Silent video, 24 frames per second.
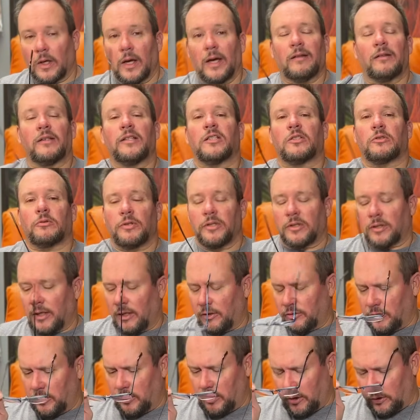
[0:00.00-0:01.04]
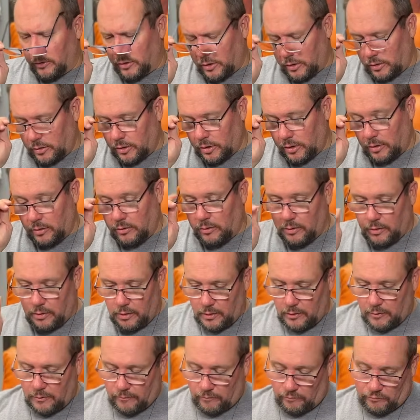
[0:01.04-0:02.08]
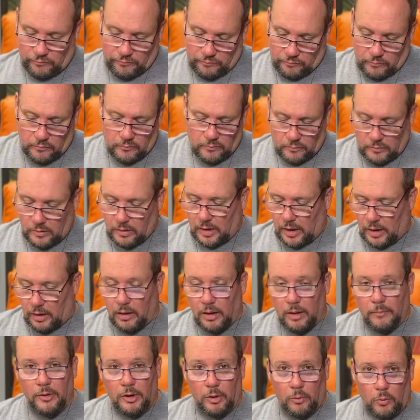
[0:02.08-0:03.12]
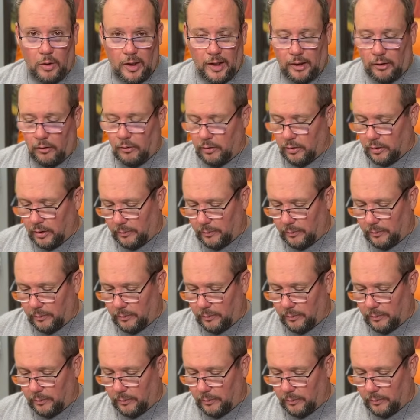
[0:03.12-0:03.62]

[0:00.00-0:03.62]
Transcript: At least 3,000 years. So, yeah, I mean a while.